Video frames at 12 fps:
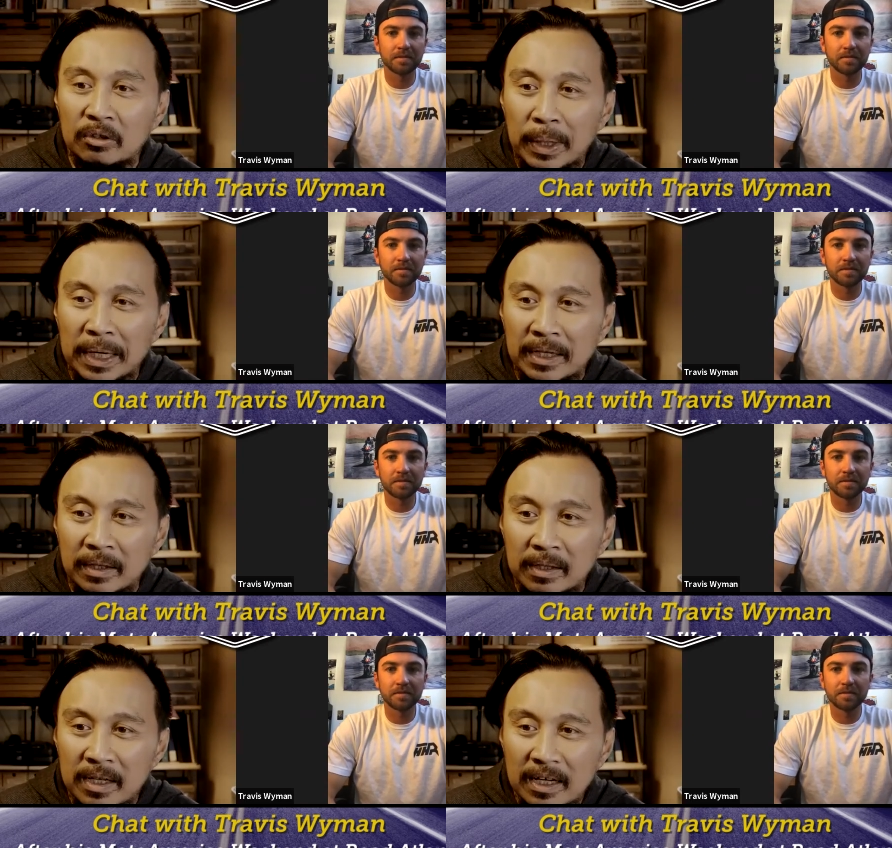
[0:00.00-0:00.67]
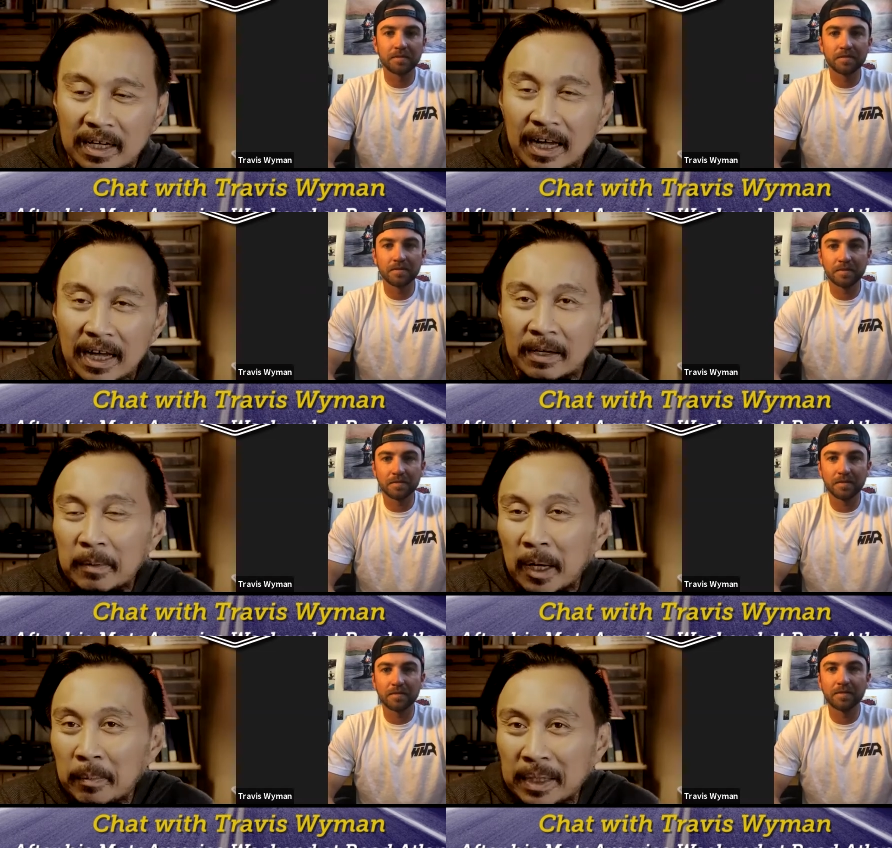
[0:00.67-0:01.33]
Speaker 1: well, and
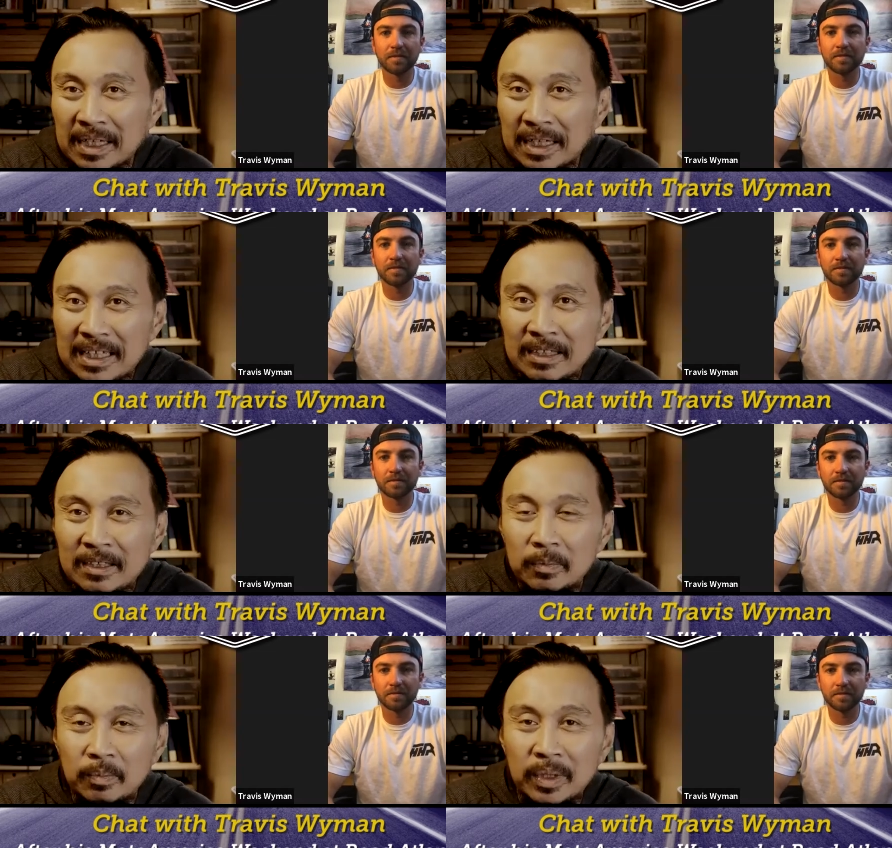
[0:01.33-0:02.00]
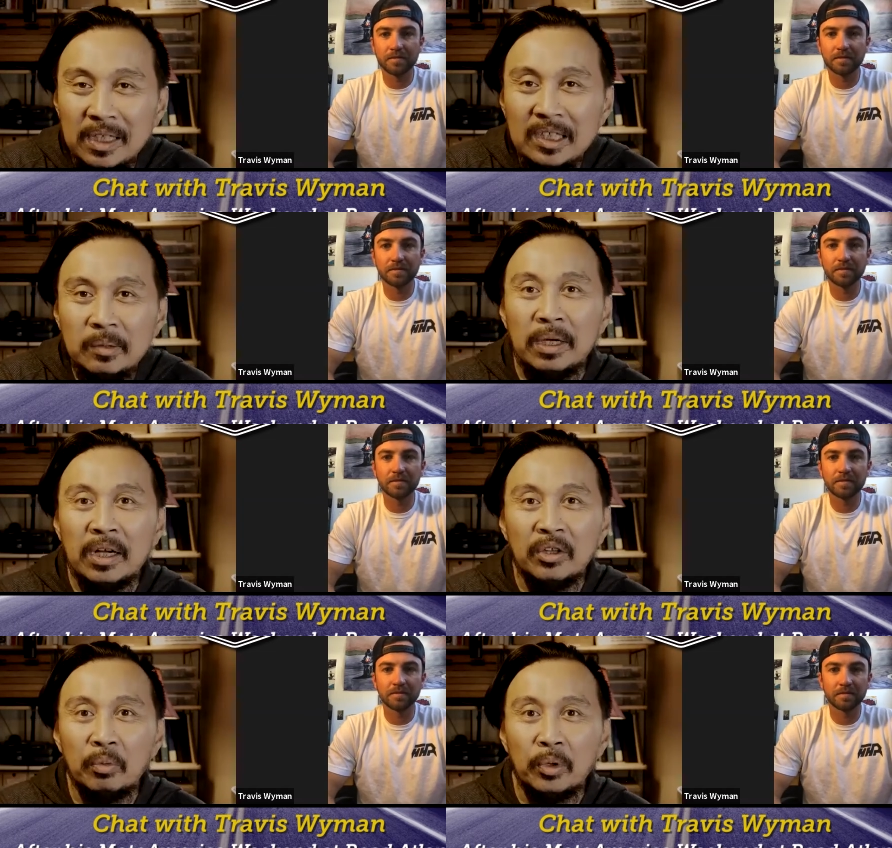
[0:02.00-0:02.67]
I mean he's he's been
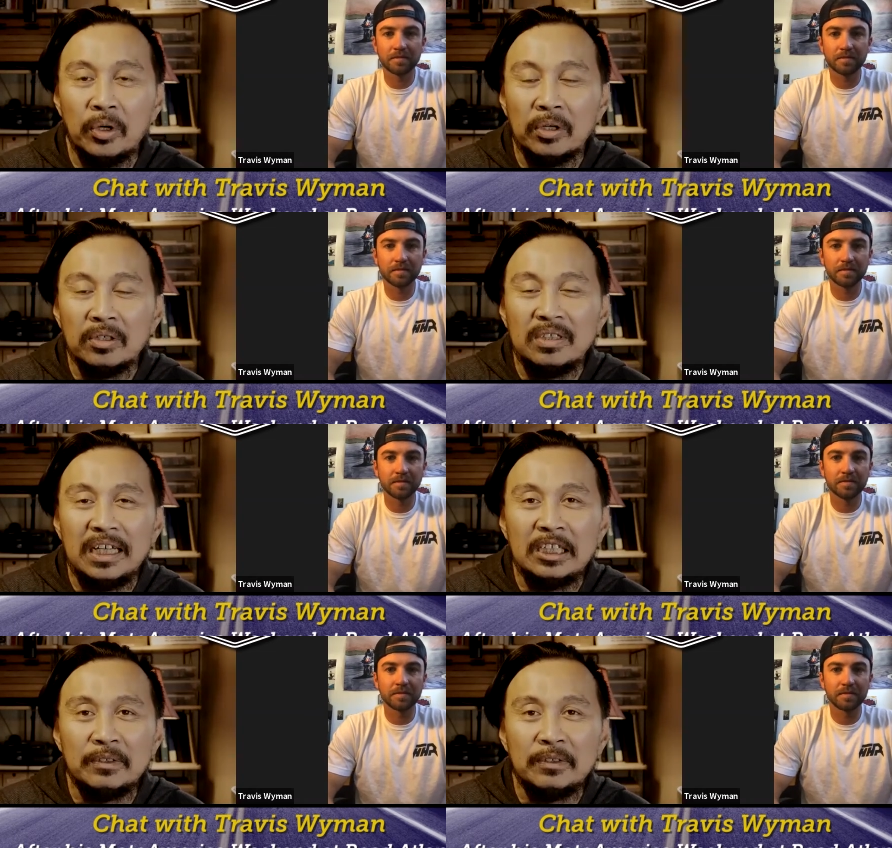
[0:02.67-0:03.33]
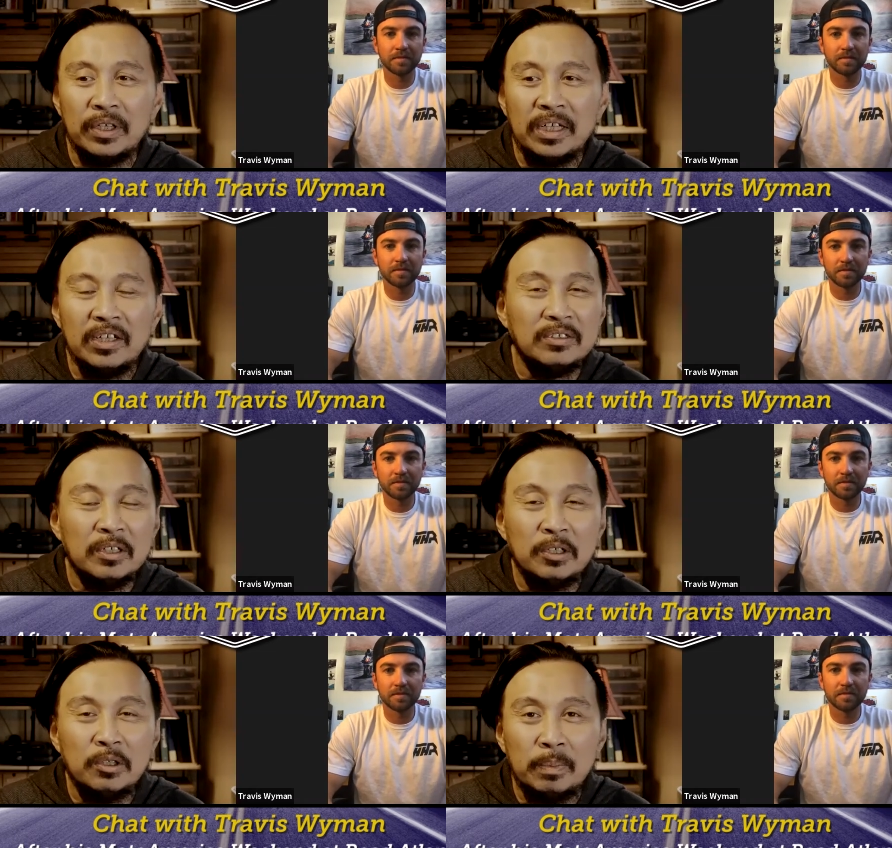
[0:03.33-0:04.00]
on the world stage for years.
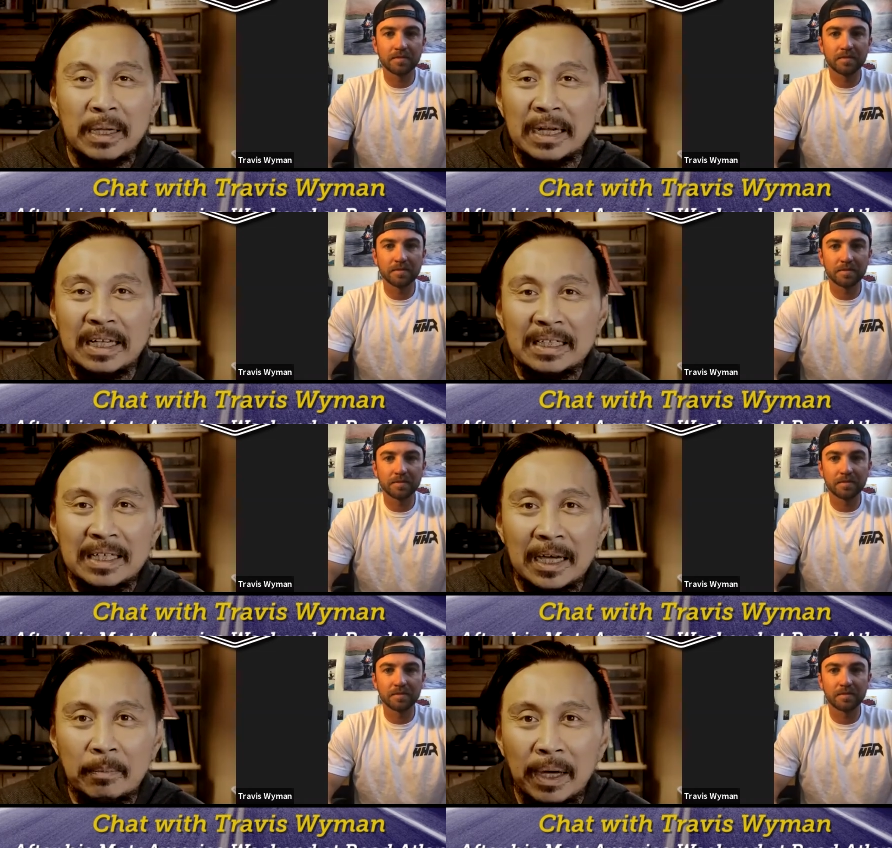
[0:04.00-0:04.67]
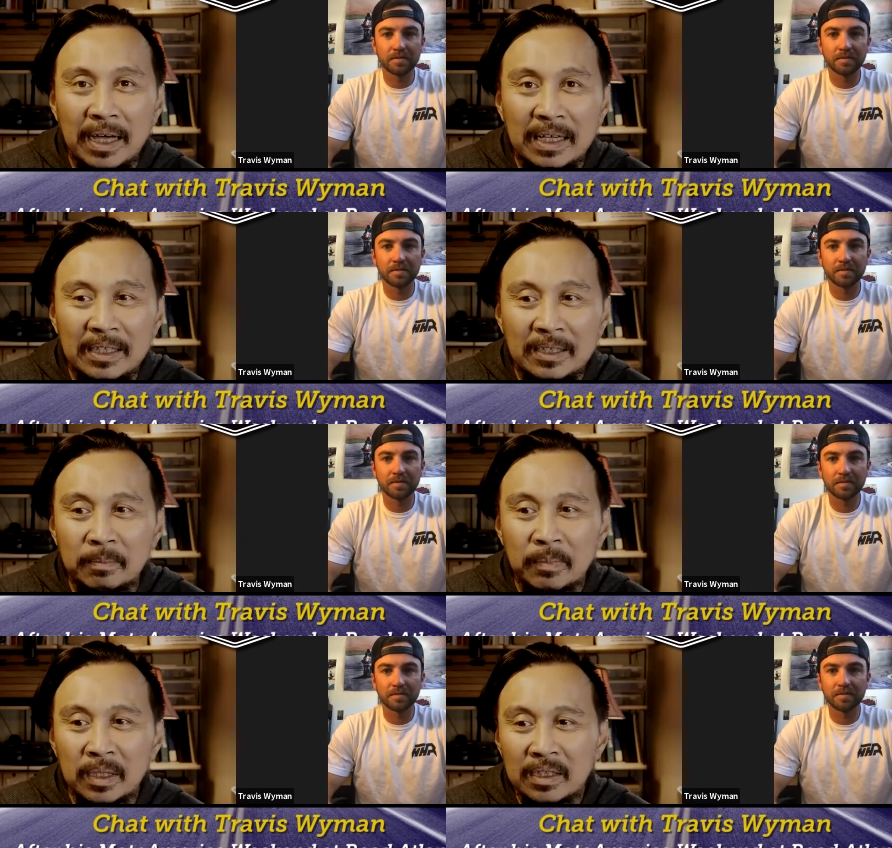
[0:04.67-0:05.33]
Did you spend any time behind
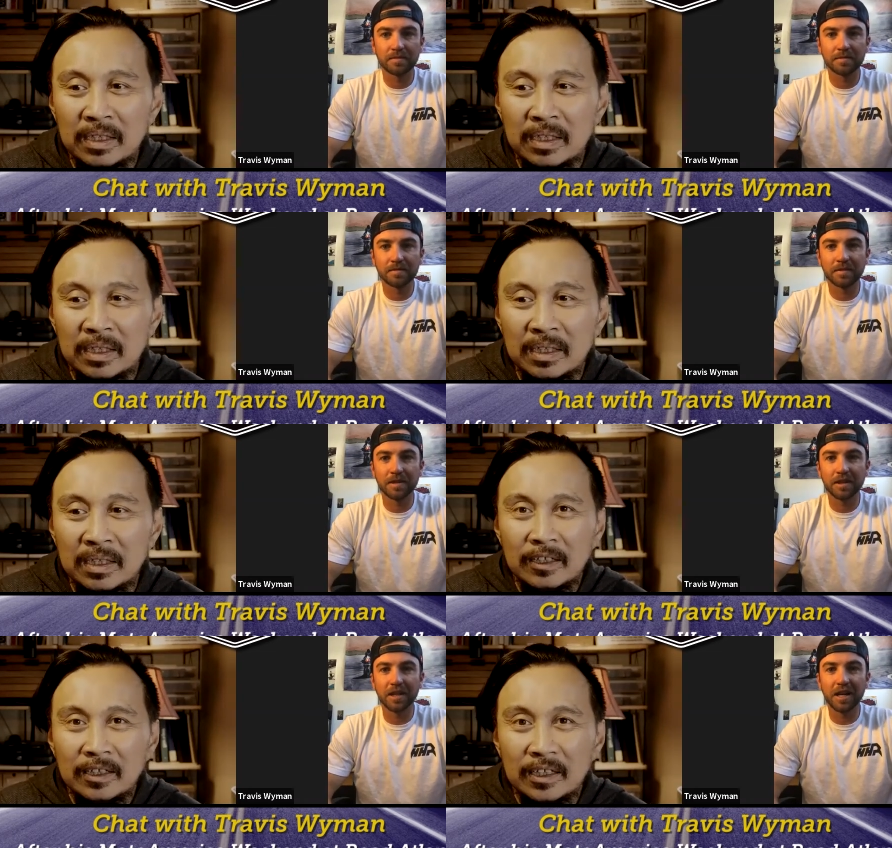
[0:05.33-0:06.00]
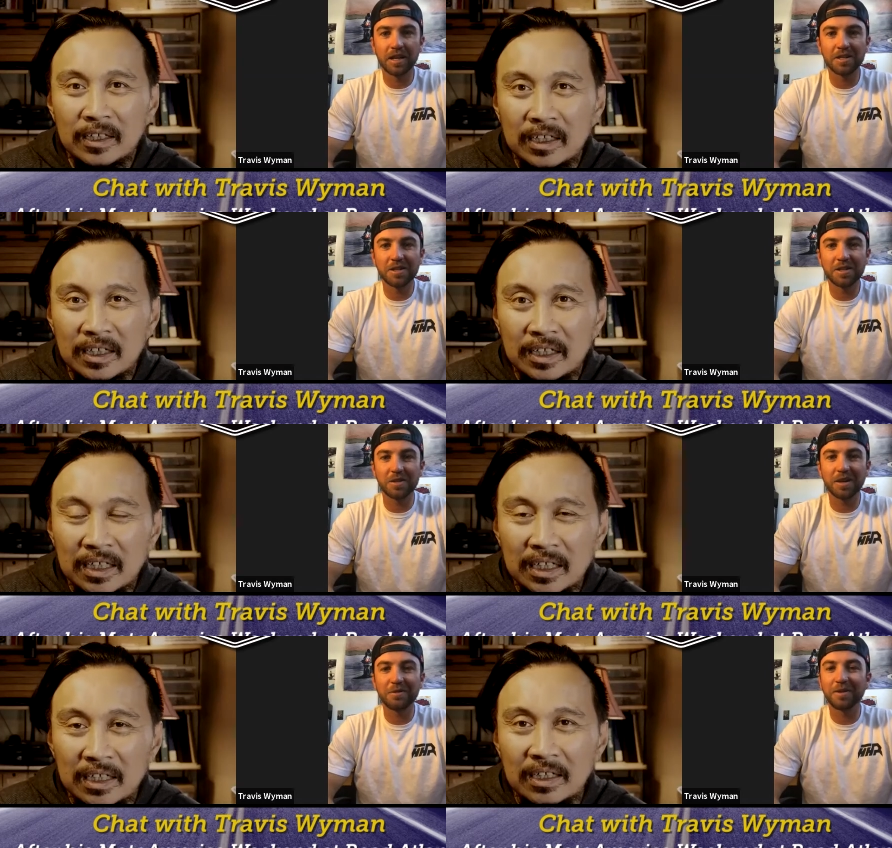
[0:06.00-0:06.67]
him?
Speaker 2: Yeah,
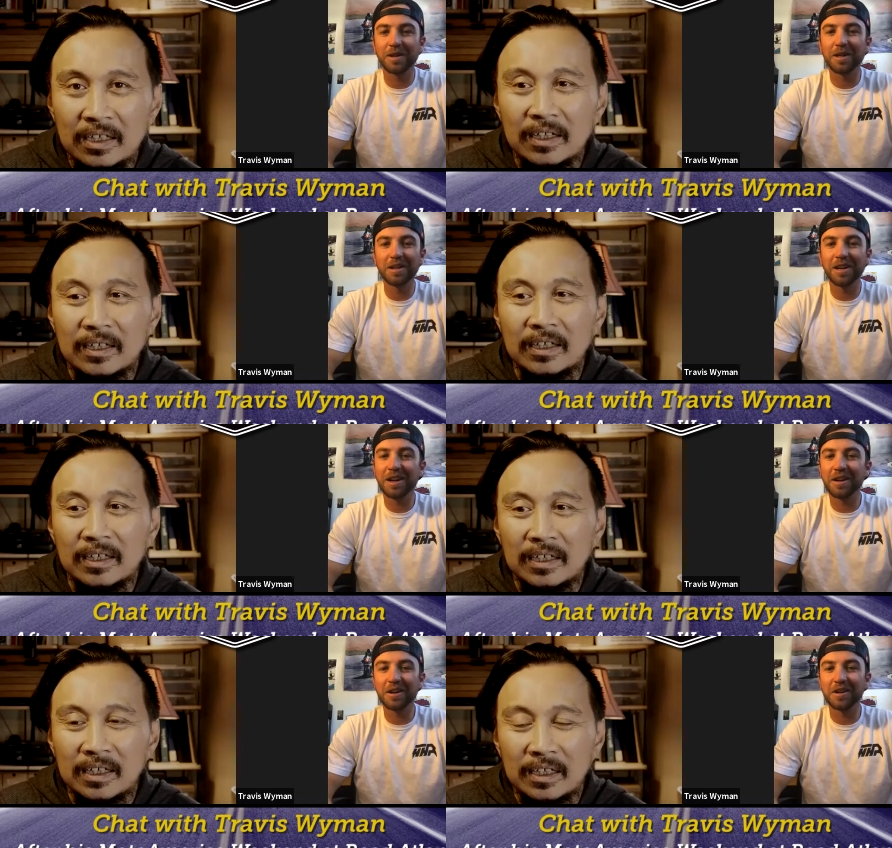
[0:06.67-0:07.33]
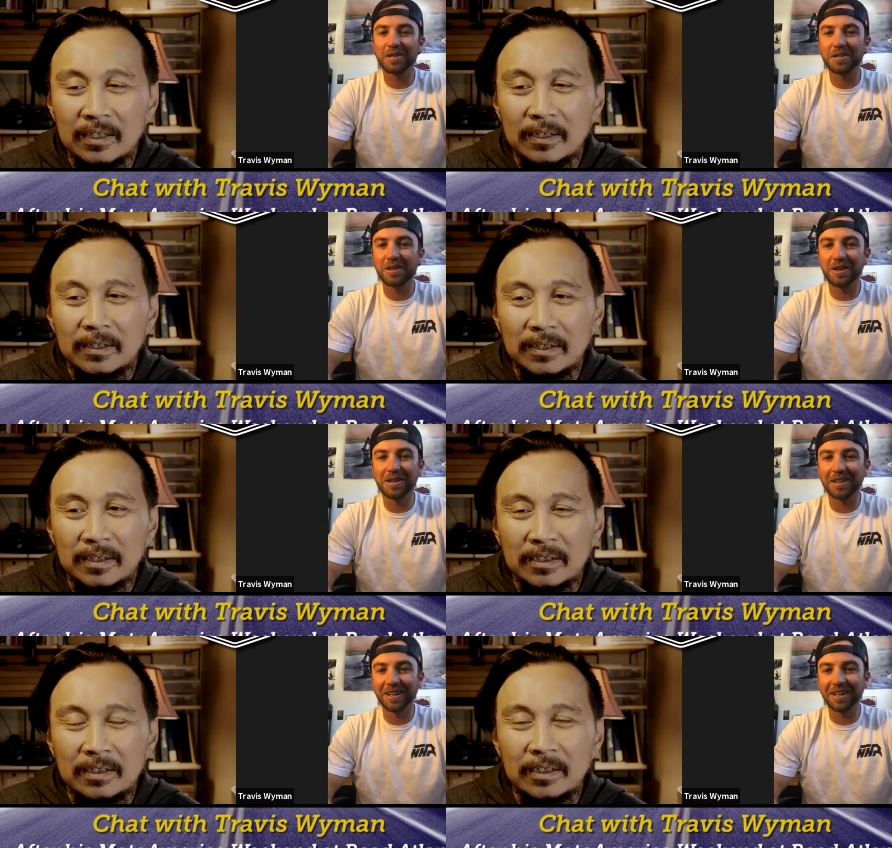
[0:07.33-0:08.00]
so I finally got a good start.